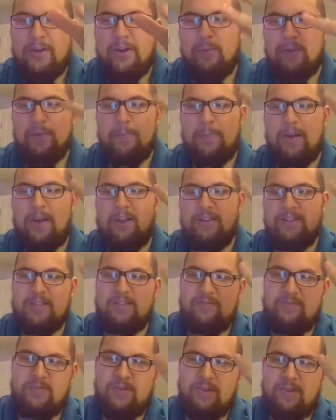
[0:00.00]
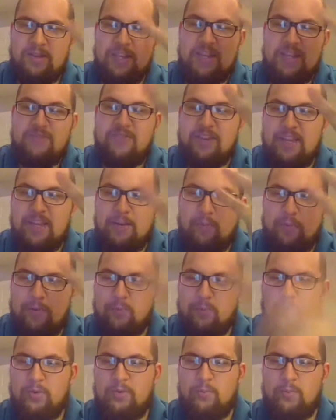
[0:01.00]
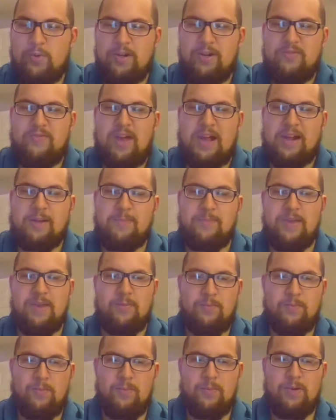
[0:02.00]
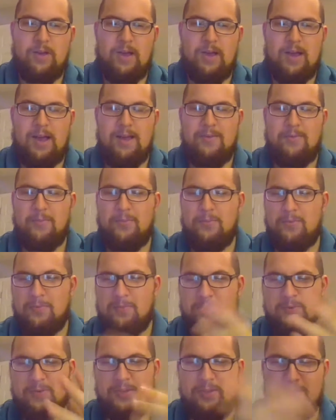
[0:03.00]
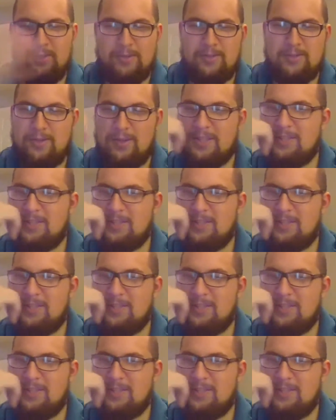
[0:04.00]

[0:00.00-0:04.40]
out what the positive evening would in fact be. So let's